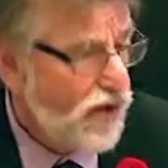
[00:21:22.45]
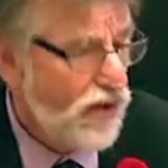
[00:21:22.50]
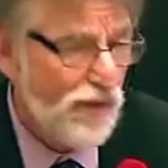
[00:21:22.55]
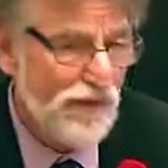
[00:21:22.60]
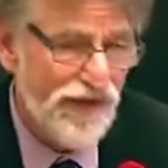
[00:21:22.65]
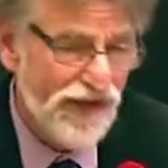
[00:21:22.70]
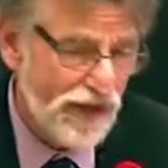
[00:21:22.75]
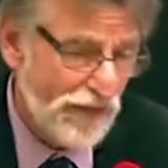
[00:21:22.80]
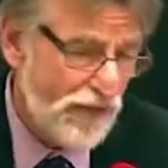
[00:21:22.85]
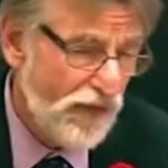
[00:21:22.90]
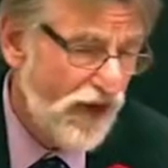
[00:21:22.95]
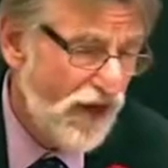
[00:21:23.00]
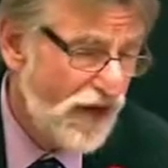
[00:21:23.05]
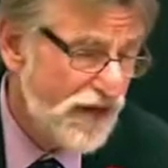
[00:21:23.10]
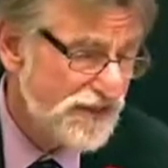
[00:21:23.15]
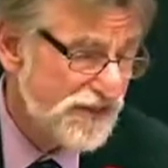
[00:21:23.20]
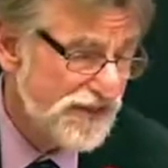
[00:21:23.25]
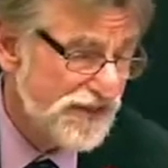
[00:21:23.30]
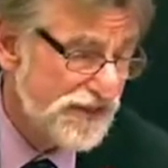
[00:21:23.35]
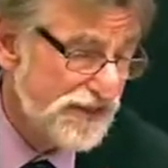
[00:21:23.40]
Well,
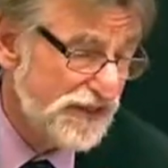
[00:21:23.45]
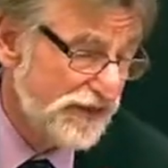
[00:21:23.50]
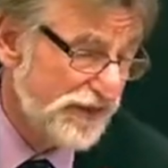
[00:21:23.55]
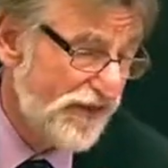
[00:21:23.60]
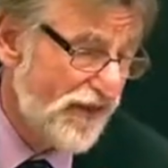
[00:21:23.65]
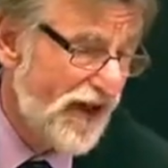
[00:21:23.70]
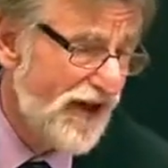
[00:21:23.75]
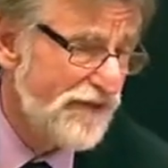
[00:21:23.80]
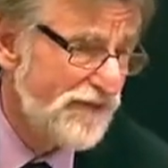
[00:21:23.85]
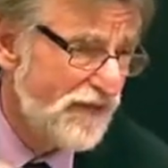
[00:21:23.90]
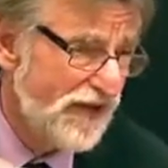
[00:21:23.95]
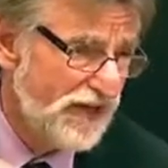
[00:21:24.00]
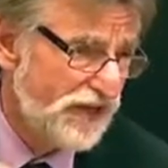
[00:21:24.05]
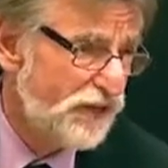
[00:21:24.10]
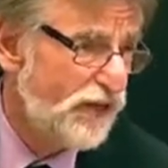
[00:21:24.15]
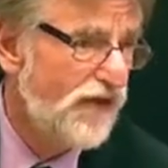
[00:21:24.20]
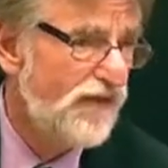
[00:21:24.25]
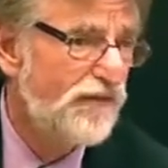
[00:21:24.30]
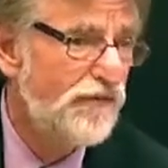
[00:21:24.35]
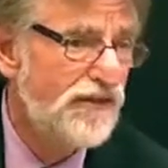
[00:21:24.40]
menopause is defined by
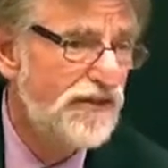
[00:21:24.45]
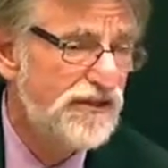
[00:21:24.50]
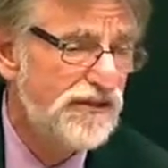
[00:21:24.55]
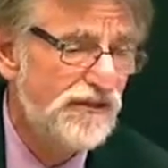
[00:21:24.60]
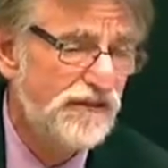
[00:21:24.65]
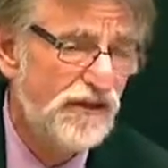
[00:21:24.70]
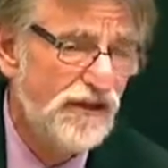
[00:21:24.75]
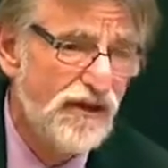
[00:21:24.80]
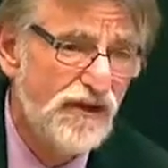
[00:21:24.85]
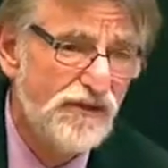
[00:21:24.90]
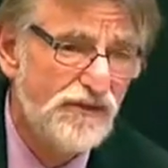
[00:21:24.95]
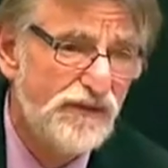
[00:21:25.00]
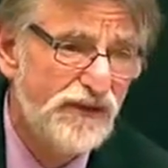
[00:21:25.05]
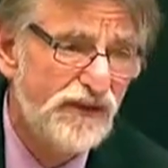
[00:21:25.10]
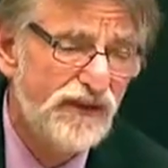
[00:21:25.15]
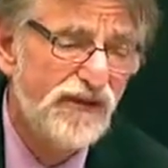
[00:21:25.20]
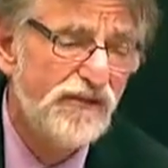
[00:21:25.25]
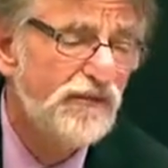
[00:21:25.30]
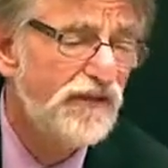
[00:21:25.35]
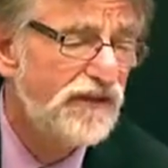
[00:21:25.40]
12 months without a
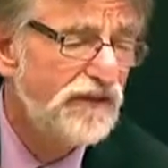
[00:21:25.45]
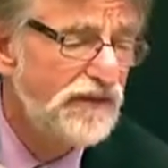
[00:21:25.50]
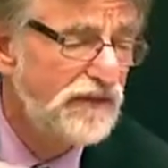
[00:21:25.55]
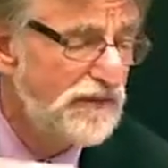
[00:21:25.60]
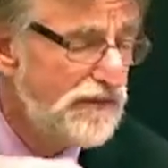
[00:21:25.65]
period, but